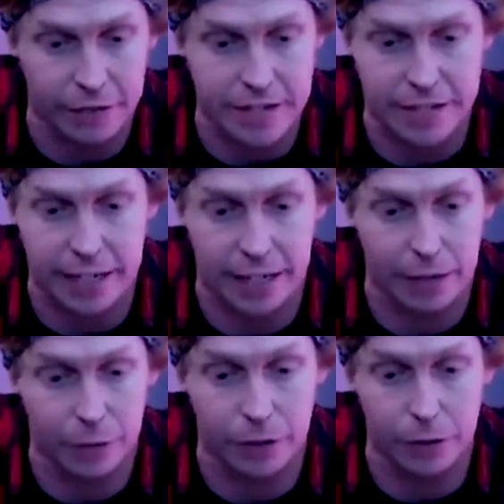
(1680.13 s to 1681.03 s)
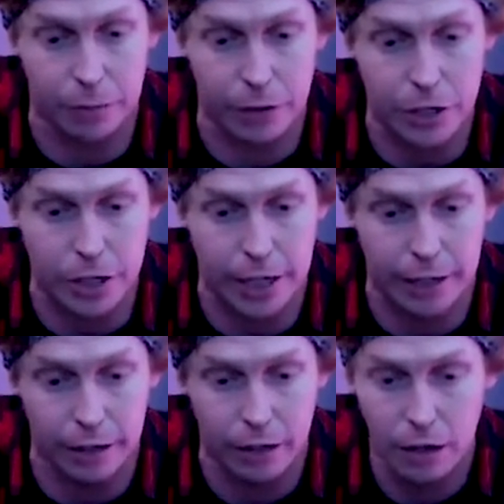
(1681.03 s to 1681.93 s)
on this thing, and I really do
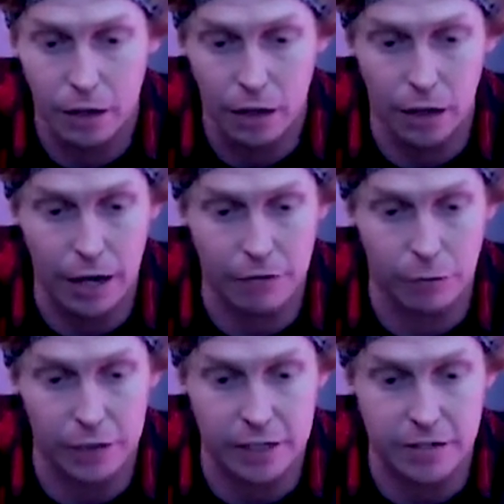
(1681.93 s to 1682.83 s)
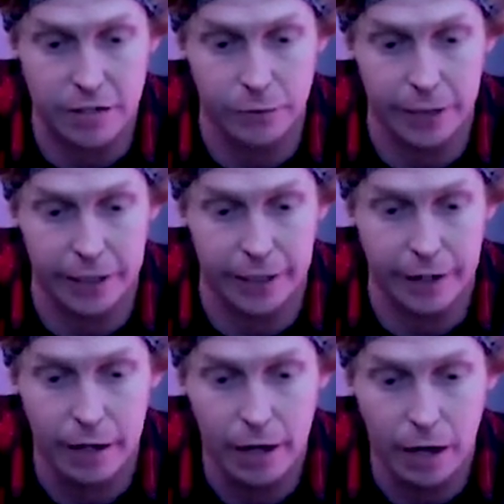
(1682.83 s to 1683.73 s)
appreciate it. Uh, everyone that's tuned
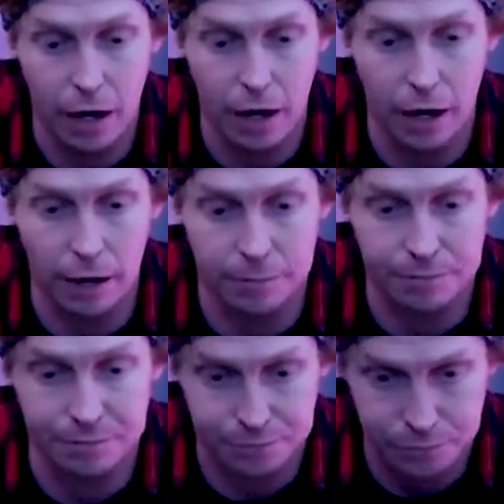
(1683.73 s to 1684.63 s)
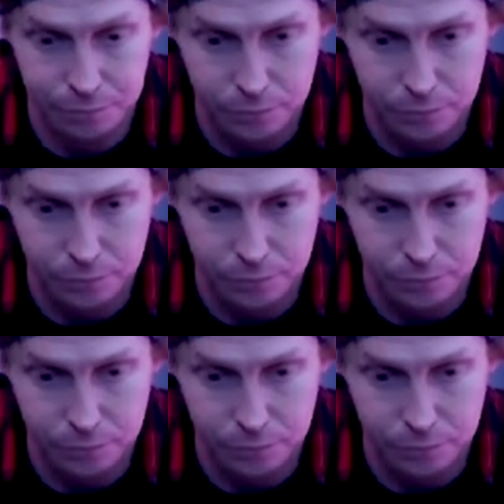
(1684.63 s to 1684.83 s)
in. Um,